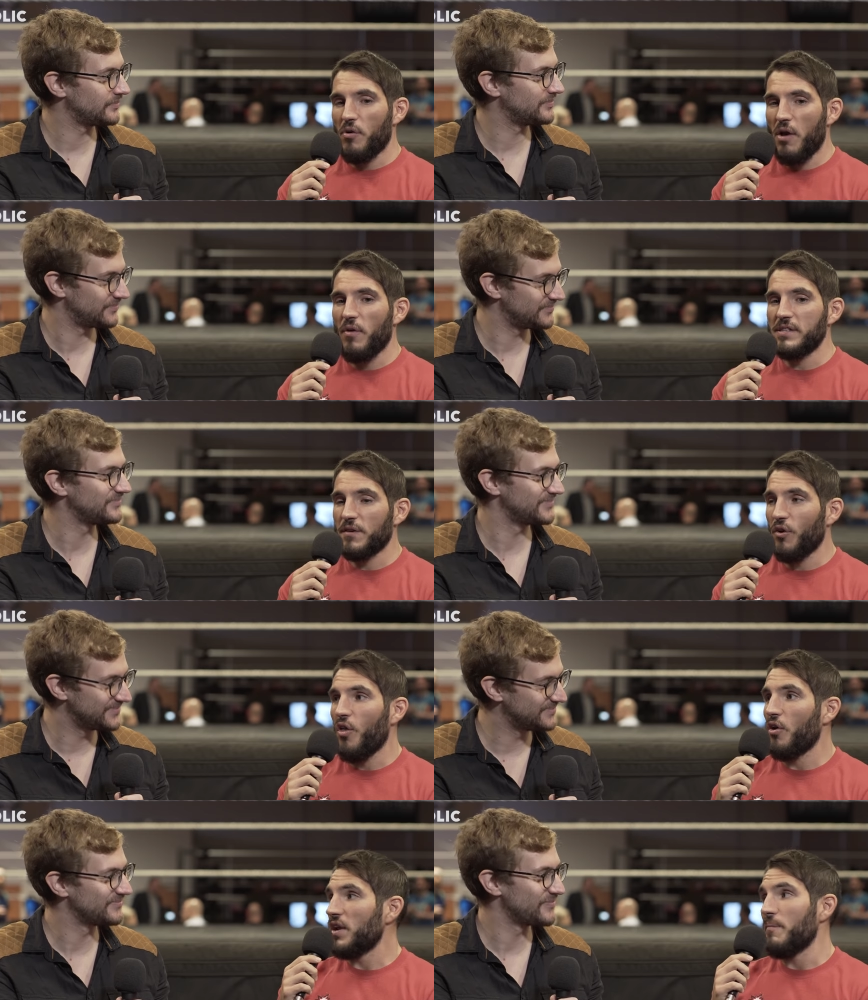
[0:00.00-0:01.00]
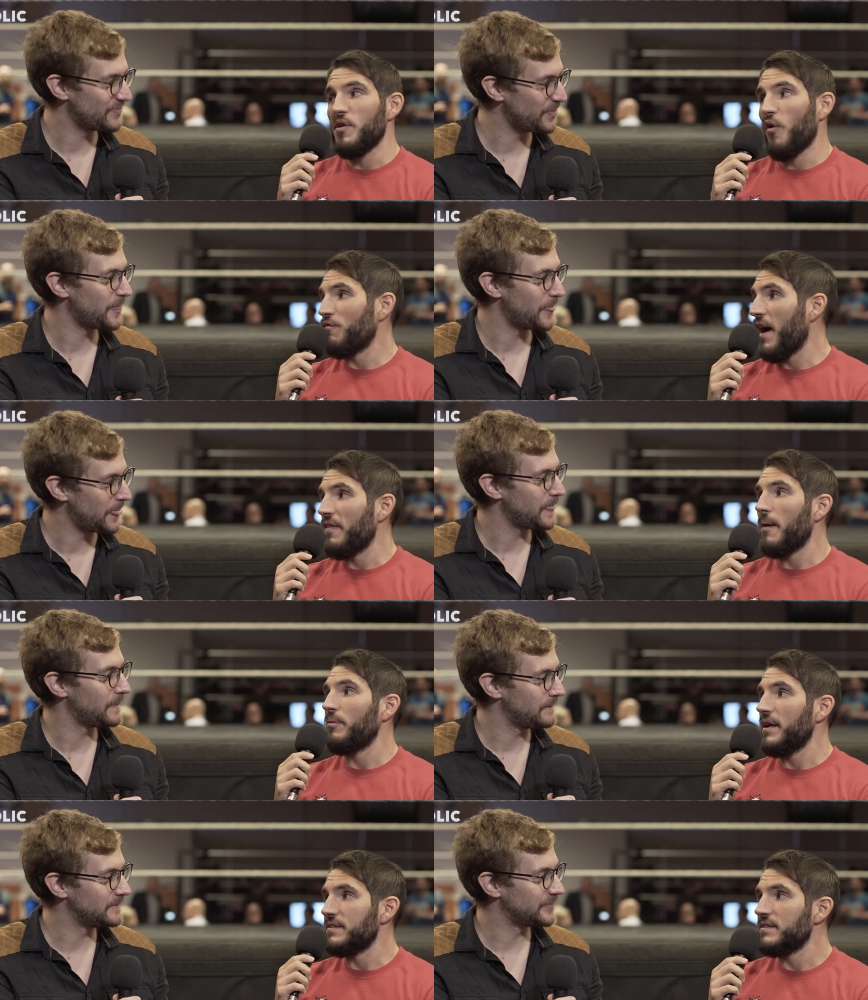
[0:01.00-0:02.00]
Speaker 1: been around wrestling for a long time. You don't find
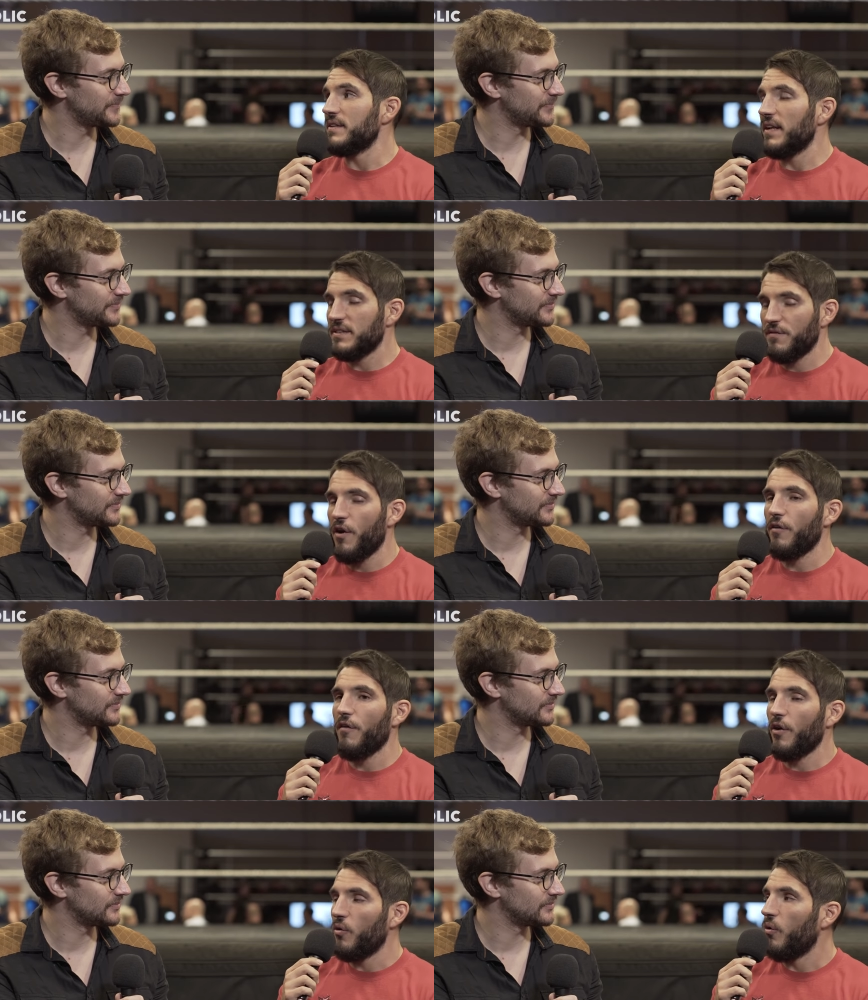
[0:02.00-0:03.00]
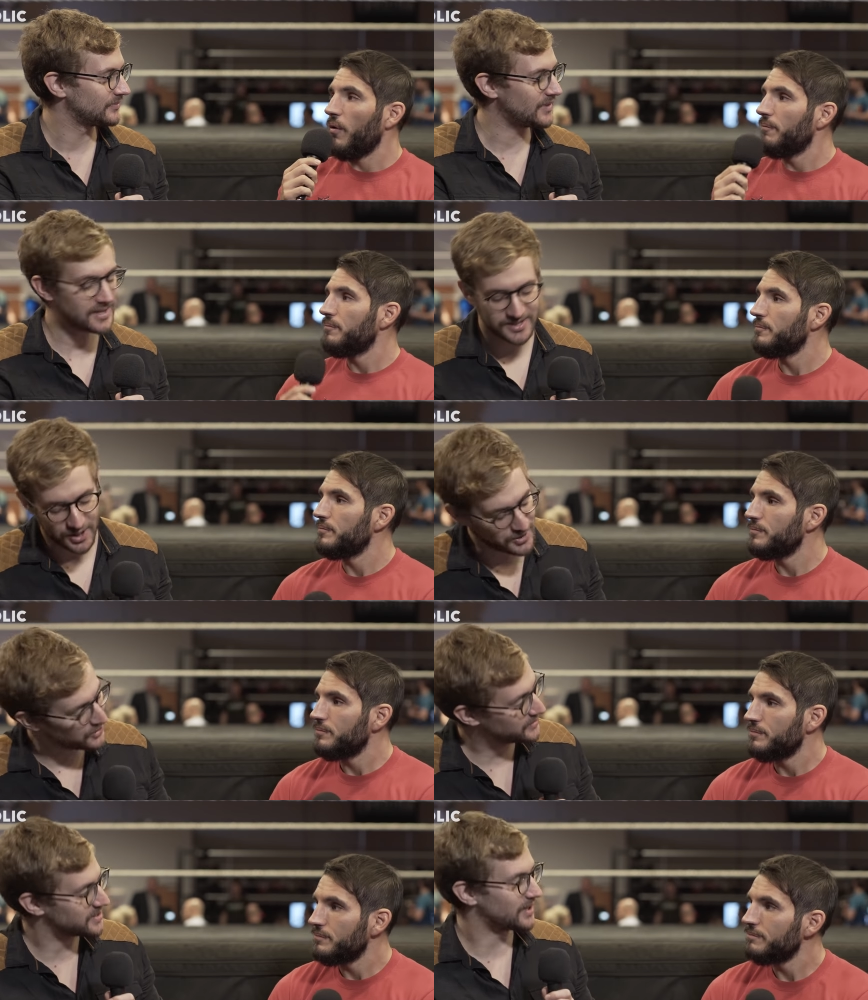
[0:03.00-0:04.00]
that places, and it's very, very cool.
Speaker 2: That's so
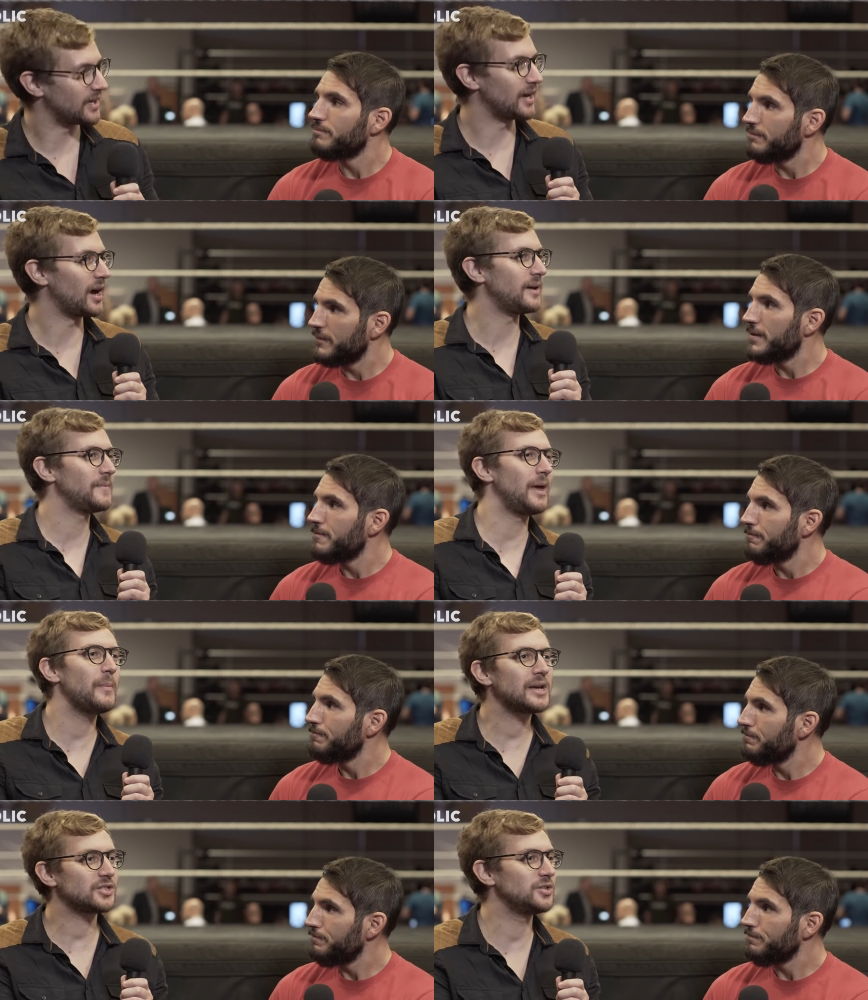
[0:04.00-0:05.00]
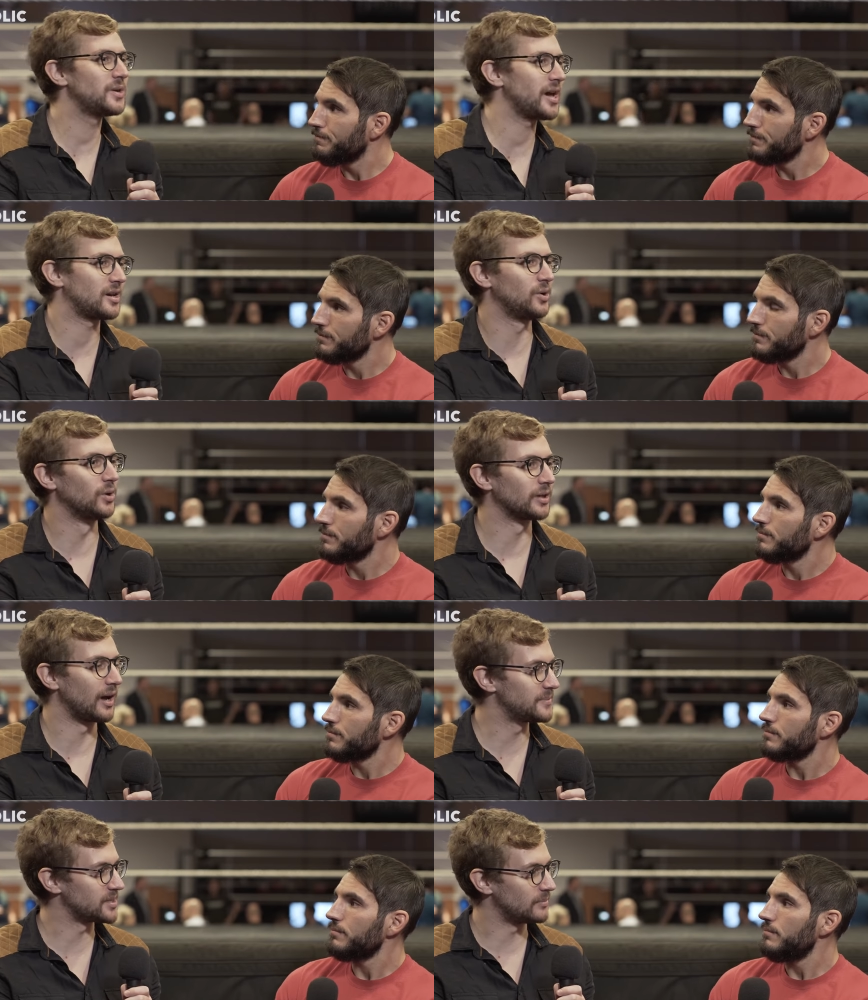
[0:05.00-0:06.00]
cool to hear. Imagine you get called
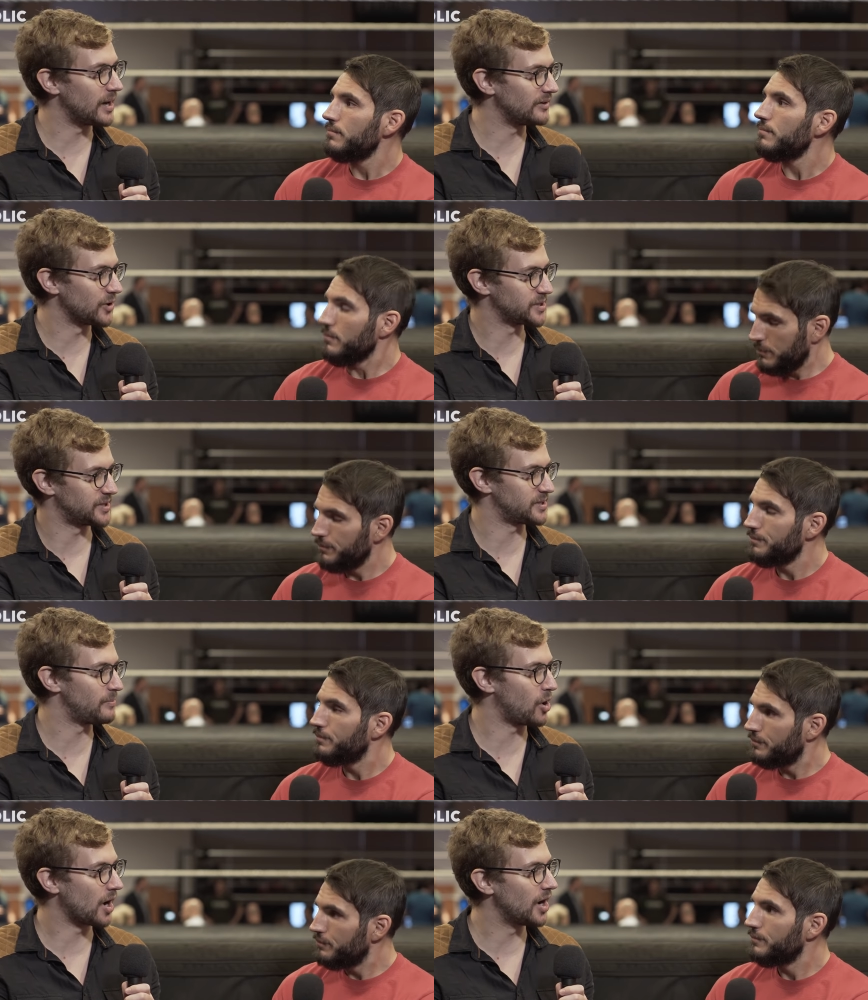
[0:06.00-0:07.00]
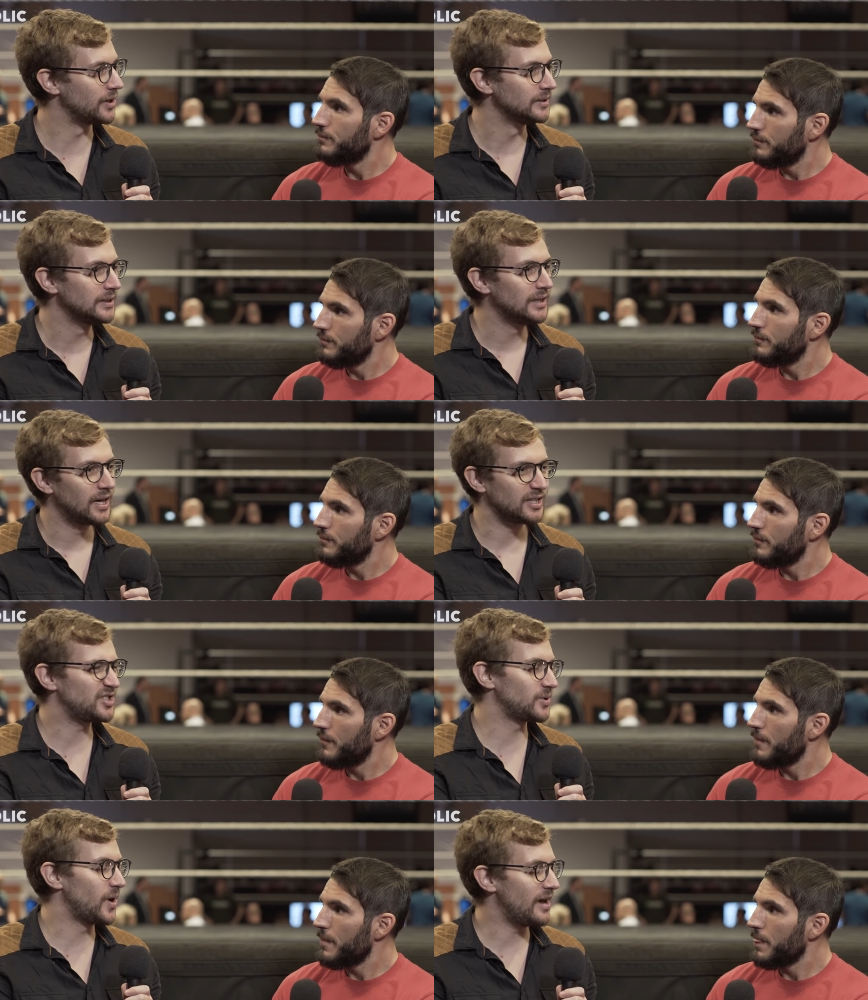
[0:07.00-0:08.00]
up to the main roster tomorrow. You
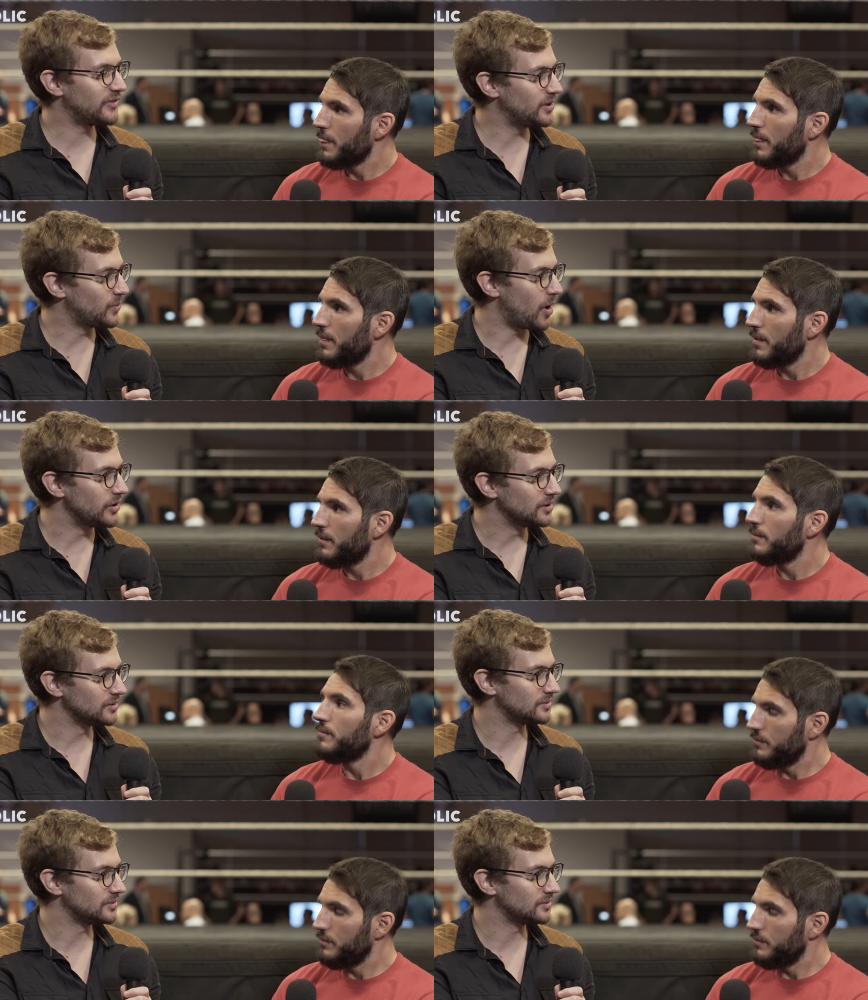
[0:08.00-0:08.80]
can do whatever you want.